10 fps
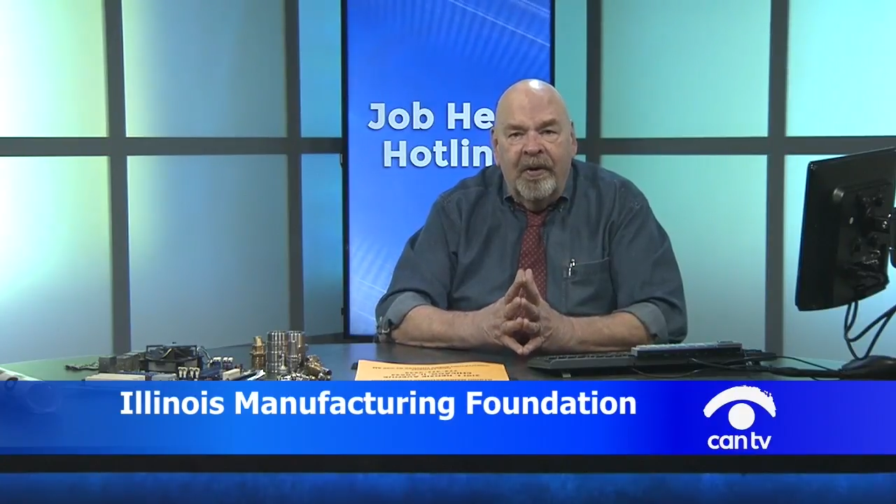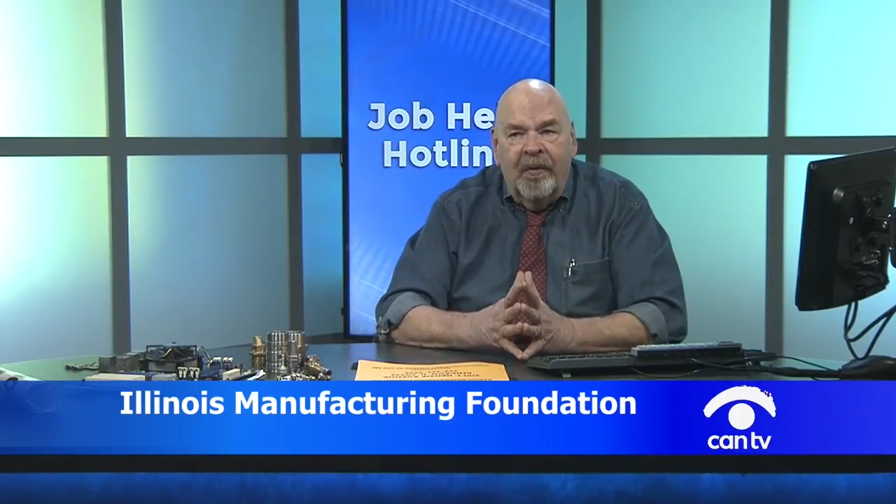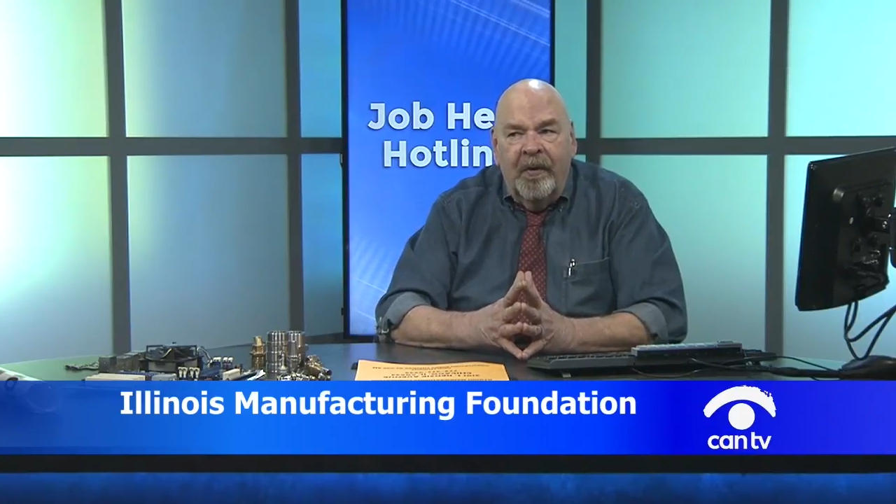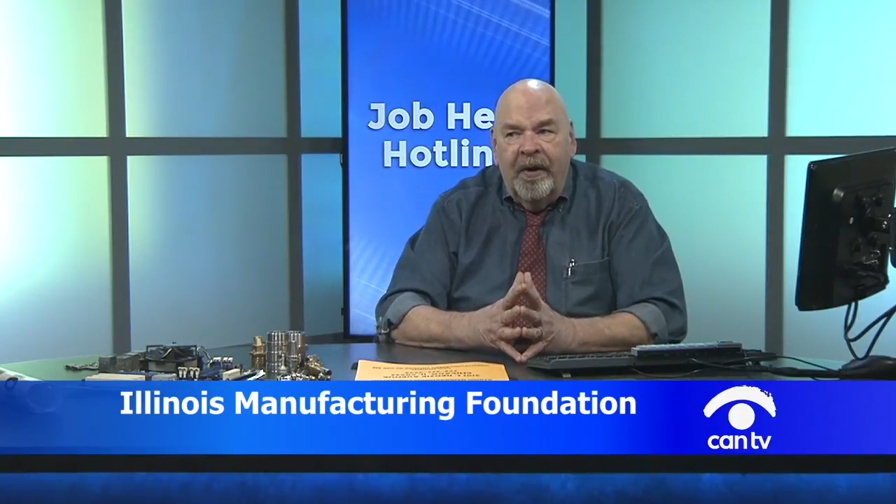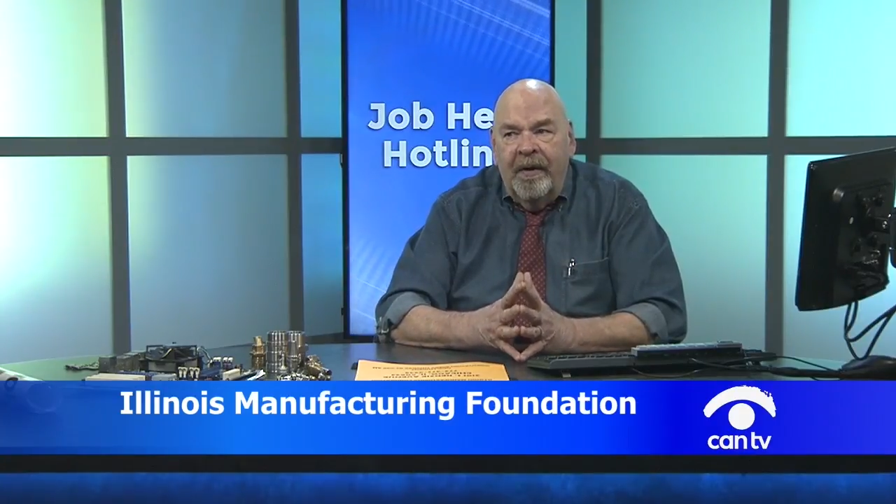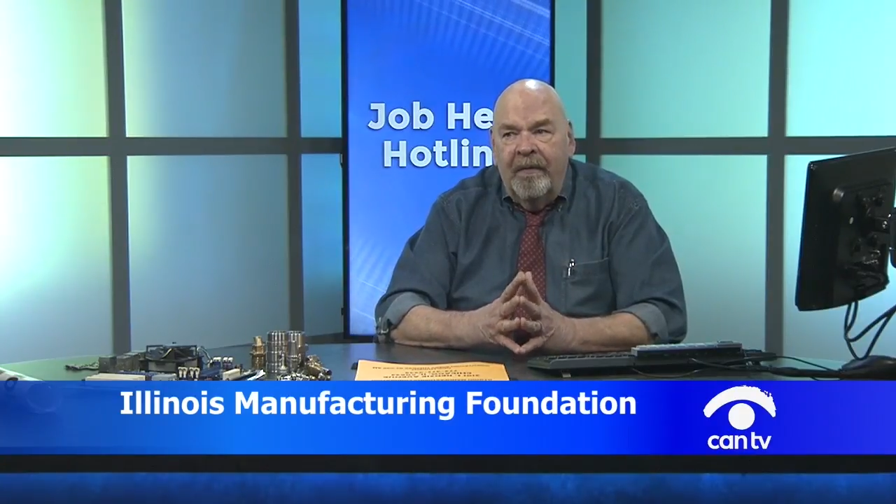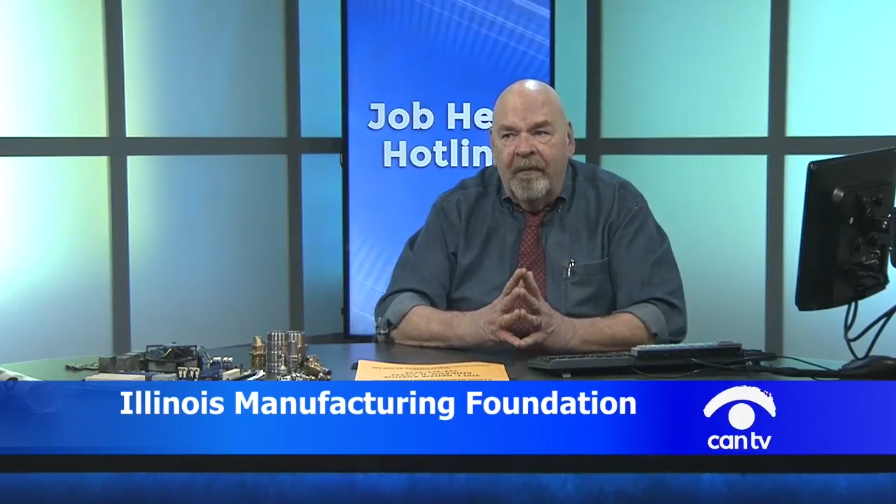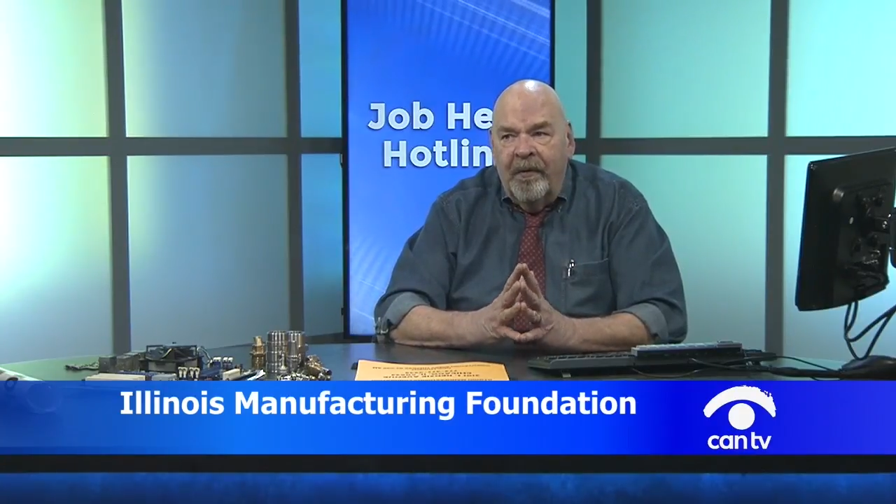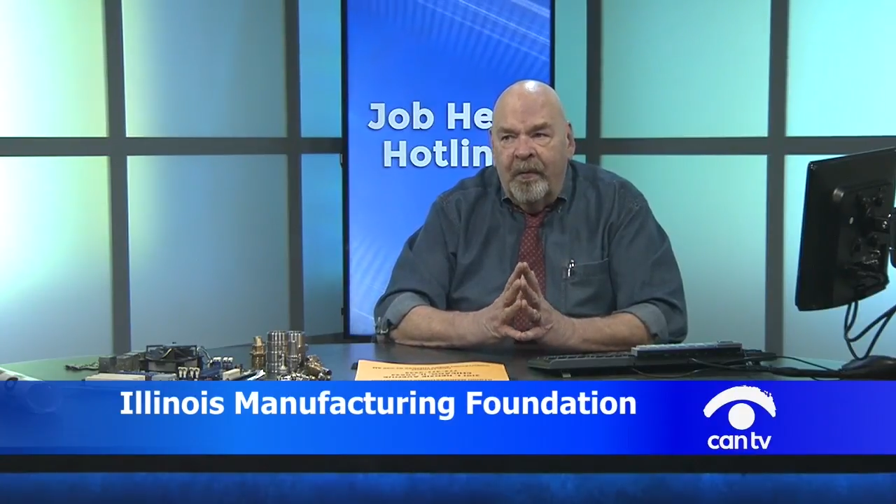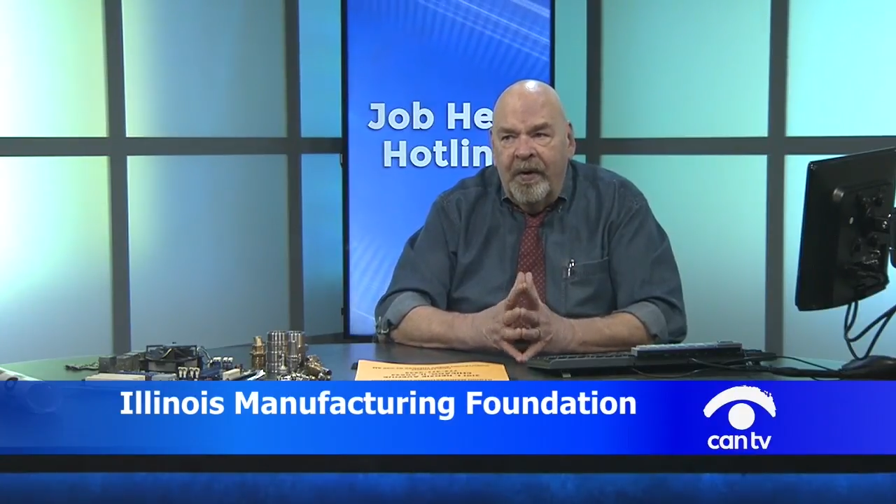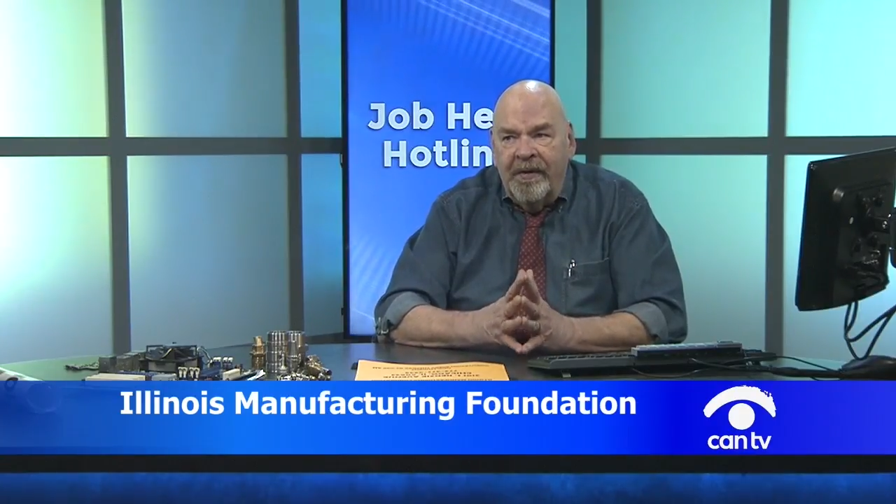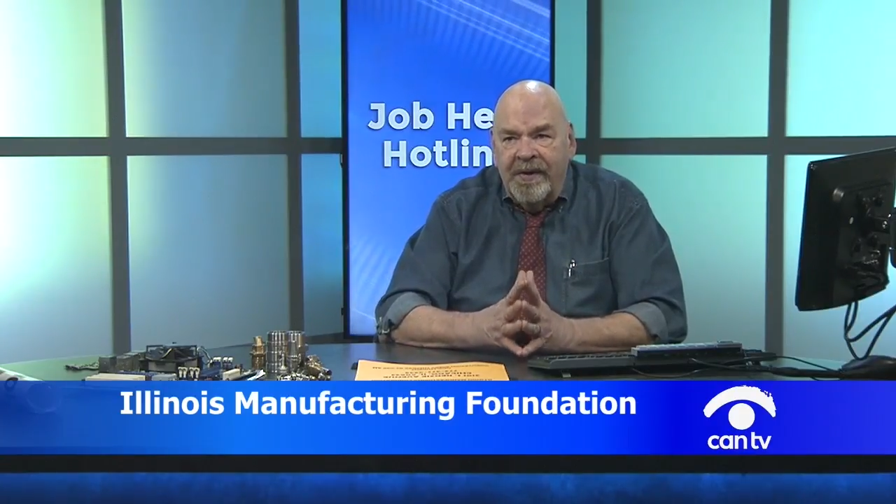career with real